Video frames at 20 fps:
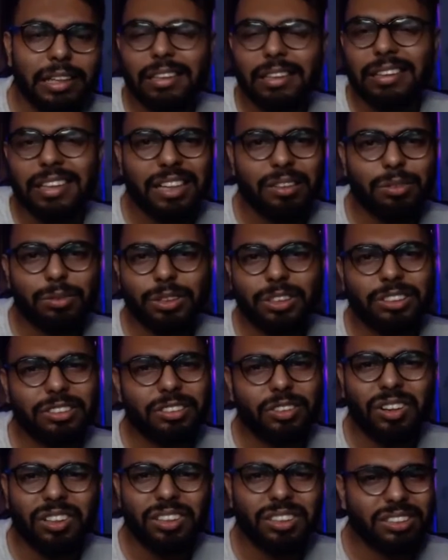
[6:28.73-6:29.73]
that was
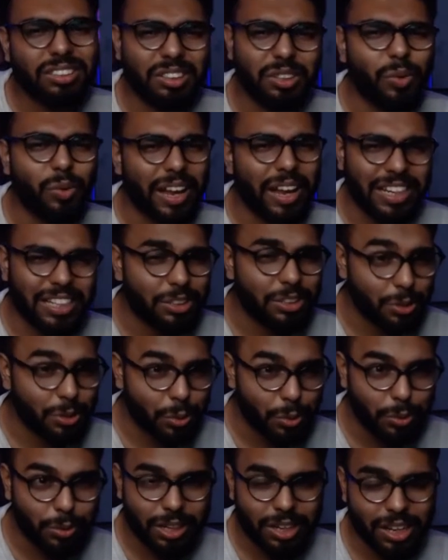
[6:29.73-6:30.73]
not quite
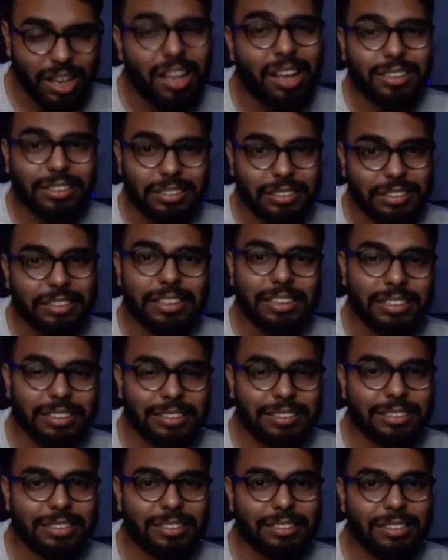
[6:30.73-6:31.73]
good as
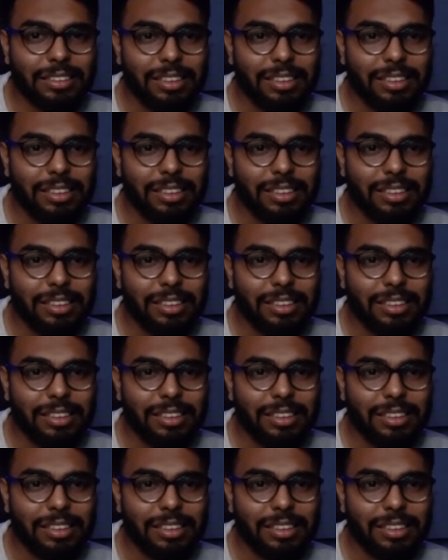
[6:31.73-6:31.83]
this